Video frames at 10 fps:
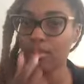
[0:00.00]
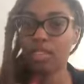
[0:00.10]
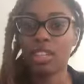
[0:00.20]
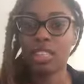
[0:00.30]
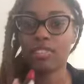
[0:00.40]
I'm
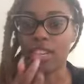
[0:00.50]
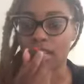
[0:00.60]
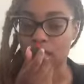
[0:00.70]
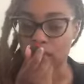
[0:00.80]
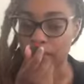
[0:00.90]
trying to see if I
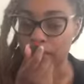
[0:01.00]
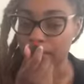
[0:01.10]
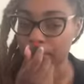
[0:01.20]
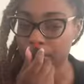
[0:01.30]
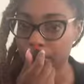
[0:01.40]
can smell it
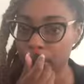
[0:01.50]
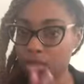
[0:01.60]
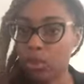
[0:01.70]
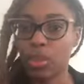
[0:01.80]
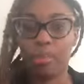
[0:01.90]

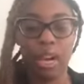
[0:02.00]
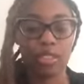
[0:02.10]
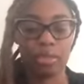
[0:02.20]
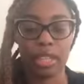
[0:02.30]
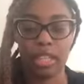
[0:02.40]
through the
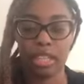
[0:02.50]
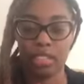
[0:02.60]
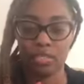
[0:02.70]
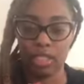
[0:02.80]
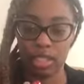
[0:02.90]
bottle, but I
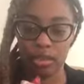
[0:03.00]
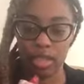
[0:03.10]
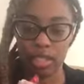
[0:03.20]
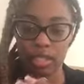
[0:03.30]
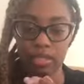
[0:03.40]
can't really
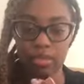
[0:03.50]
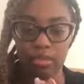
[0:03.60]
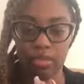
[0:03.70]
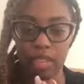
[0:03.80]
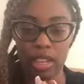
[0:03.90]
smell it.
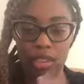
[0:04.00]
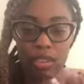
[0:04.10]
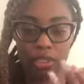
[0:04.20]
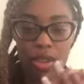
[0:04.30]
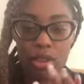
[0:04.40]
I don't
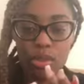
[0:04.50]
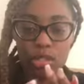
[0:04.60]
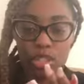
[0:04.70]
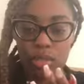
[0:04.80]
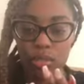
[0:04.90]
know if, oh
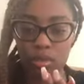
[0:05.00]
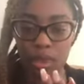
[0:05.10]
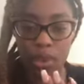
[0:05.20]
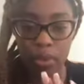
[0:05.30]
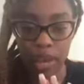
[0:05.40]
shit.
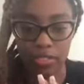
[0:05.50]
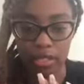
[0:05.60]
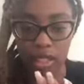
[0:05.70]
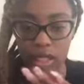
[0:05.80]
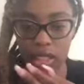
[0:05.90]
Oh, I
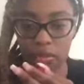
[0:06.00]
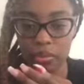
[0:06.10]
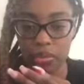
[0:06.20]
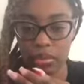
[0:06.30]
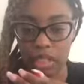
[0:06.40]
fucked it up.
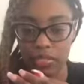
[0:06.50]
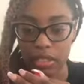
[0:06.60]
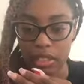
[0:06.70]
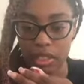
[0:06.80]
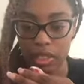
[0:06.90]
I
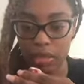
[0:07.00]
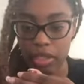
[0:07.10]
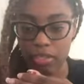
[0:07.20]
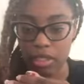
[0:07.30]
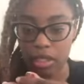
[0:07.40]
fucked it up. I
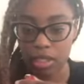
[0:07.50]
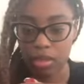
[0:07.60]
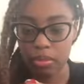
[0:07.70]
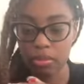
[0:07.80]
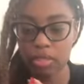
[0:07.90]
fucked it
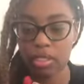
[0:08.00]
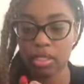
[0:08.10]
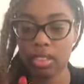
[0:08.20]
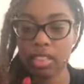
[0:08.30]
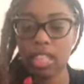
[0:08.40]
up.
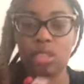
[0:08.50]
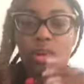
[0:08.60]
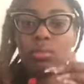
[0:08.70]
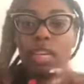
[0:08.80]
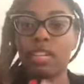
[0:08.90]

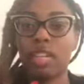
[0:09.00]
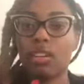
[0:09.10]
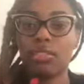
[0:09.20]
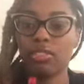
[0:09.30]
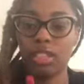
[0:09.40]
Don't take
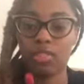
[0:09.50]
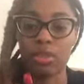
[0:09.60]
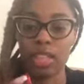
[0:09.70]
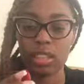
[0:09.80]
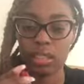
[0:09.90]
that off. If
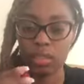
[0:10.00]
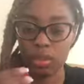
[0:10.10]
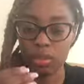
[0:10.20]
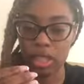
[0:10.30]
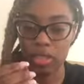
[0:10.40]
you get this,
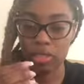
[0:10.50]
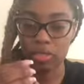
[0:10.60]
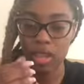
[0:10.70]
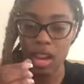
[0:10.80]
don't take it off.